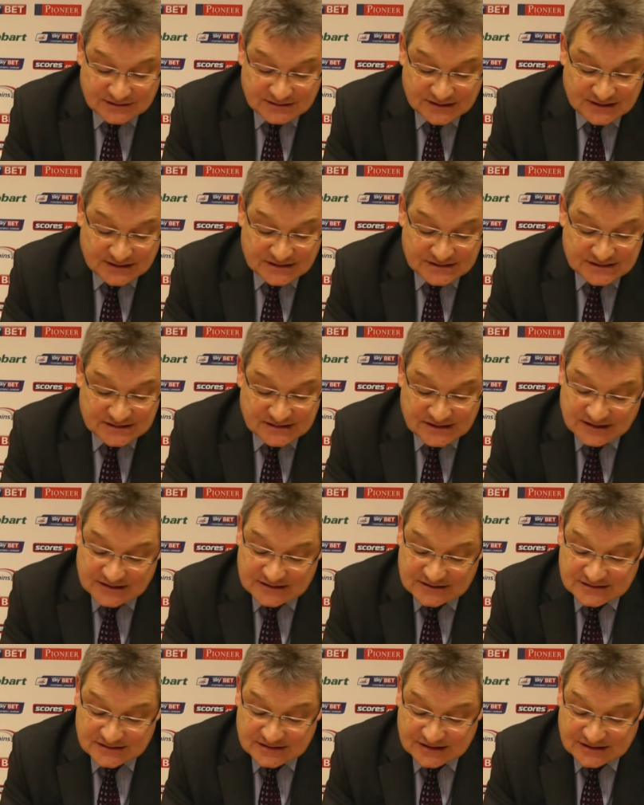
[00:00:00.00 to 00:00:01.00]
1990,
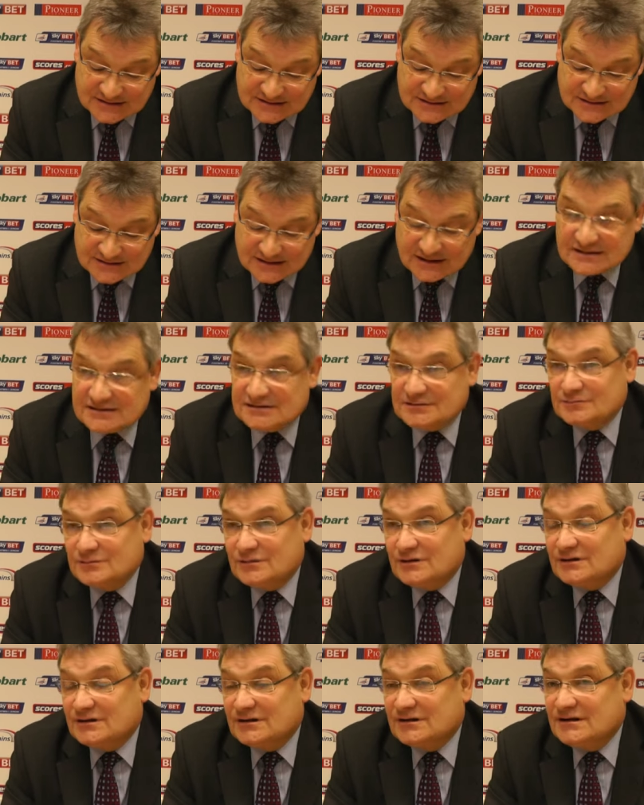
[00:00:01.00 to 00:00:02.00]

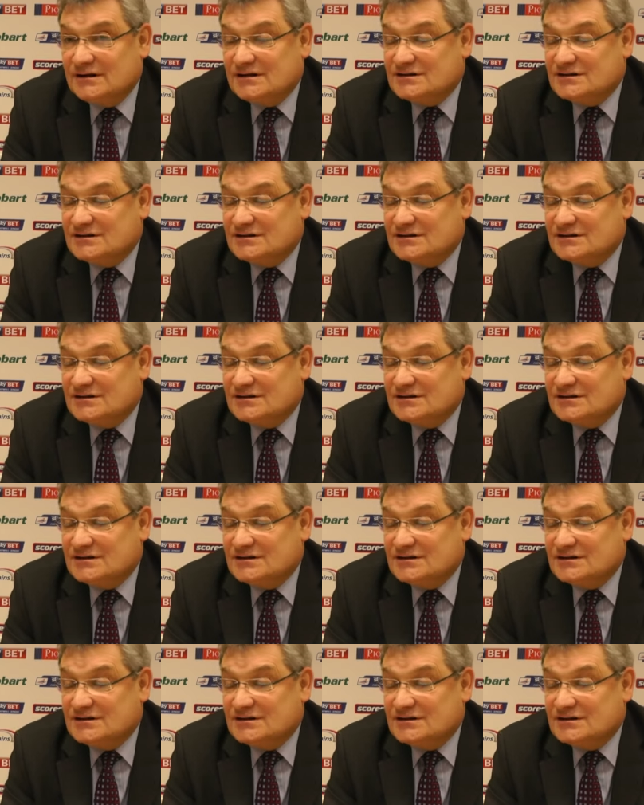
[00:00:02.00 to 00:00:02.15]
1991.